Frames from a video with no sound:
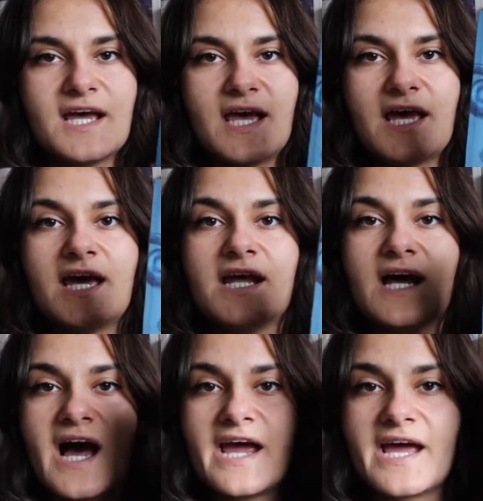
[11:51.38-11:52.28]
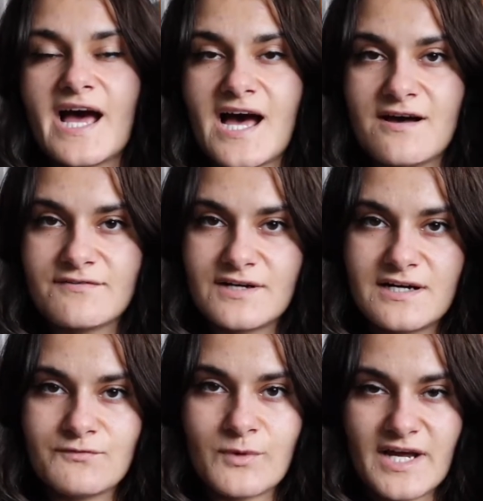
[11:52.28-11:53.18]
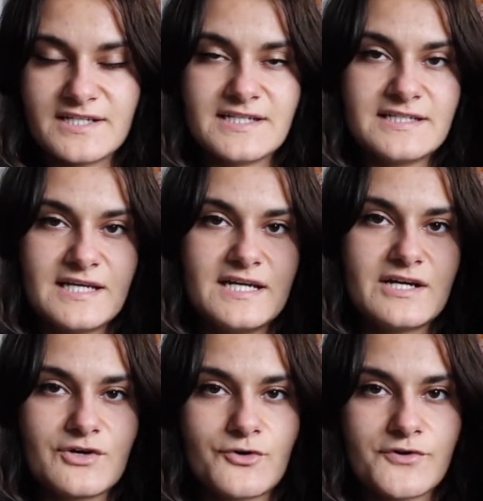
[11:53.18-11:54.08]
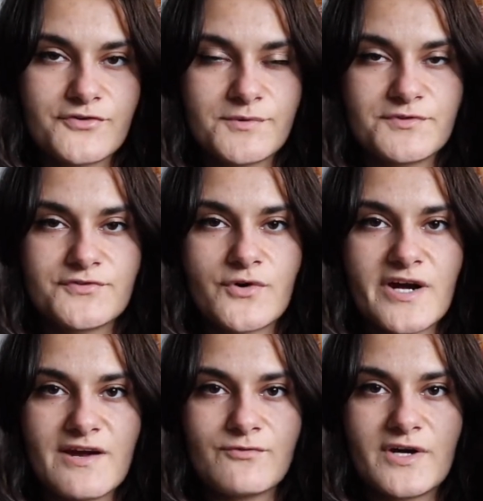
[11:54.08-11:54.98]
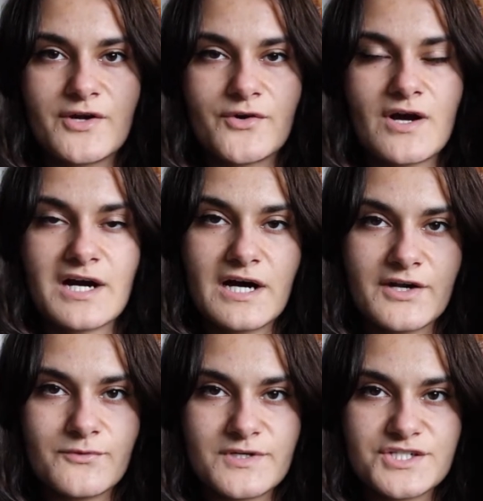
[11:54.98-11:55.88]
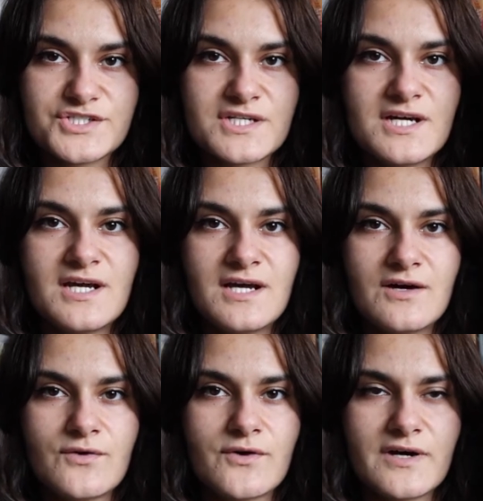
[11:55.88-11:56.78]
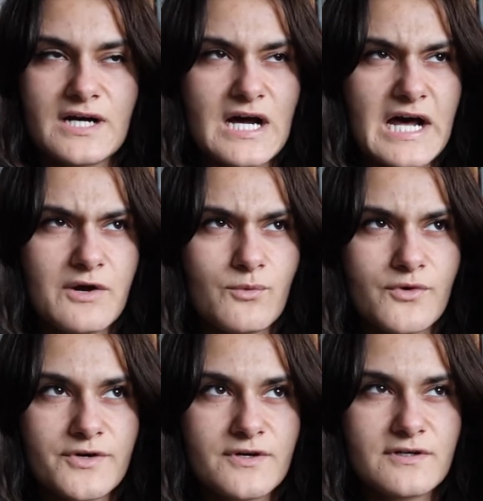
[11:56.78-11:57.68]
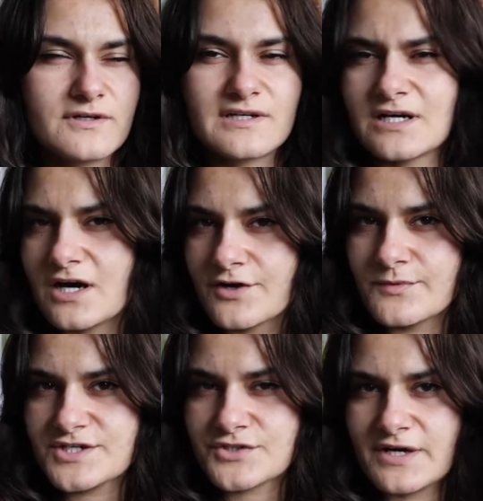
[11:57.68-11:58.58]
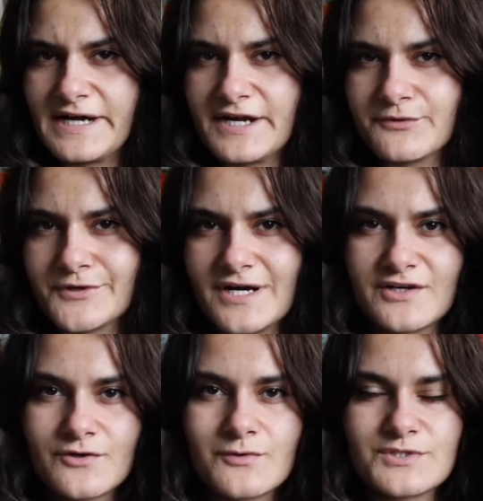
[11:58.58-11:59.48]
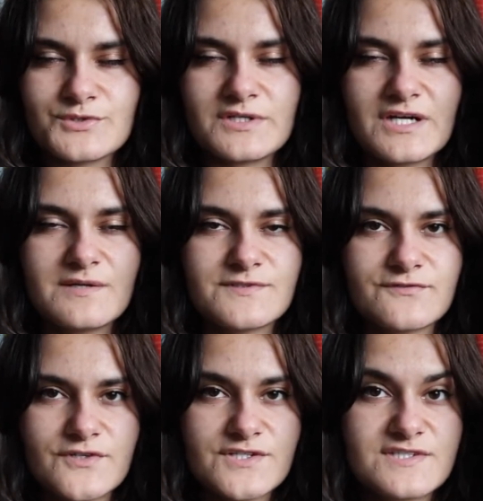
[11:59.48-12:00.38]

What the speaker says: and I have read Nedi Okorafor before. I've read her Akata Witch or Akata Warrior, Akata Witch or Akata Warrior, I don't know which one comes first,